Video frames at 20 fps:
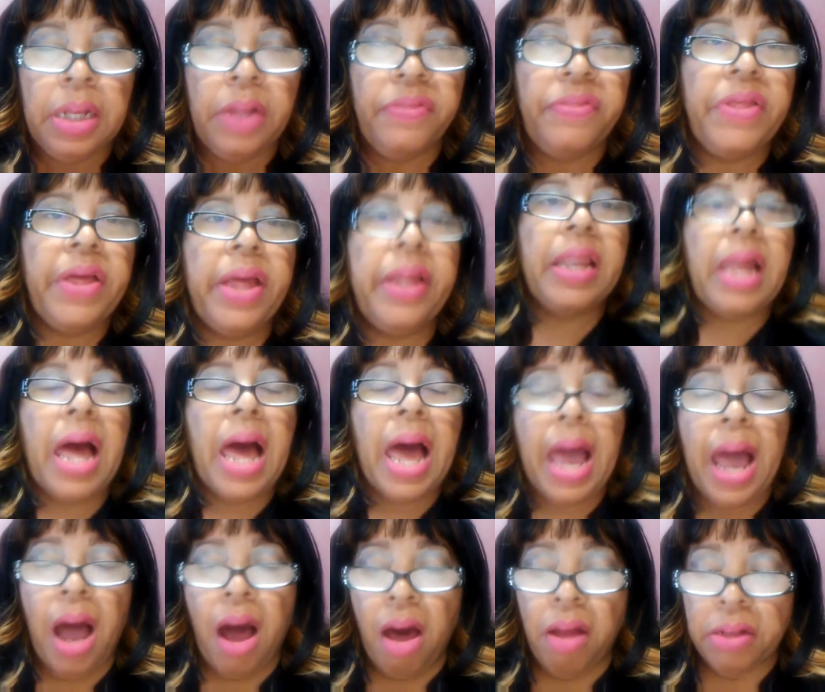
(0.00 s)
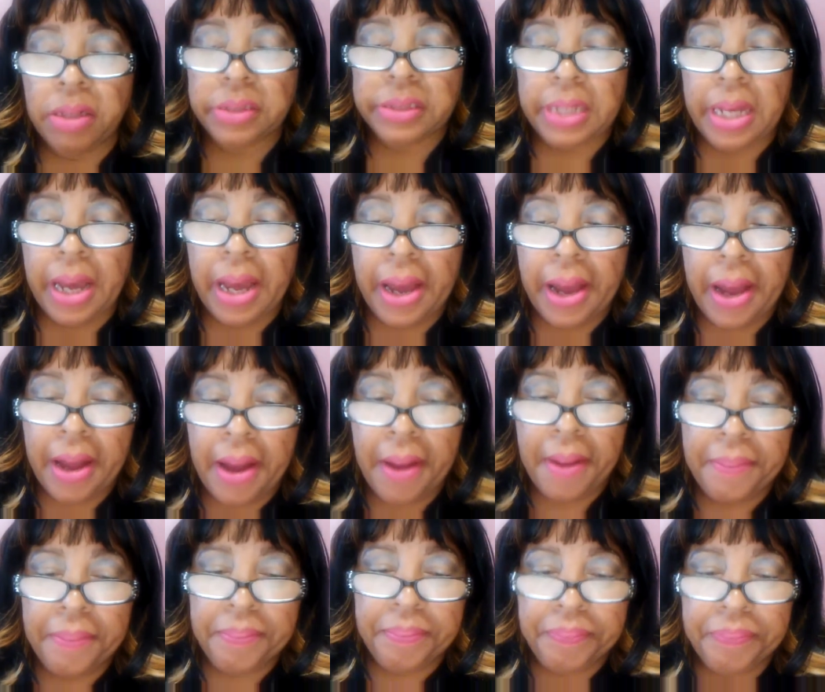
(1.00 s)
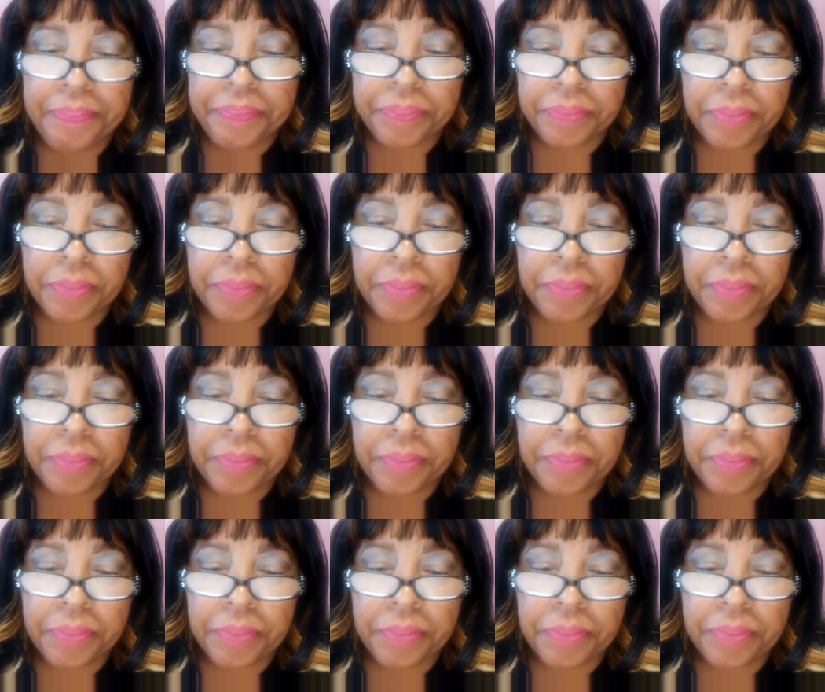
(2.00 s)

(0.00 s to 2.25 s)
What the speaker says: they lie all the time,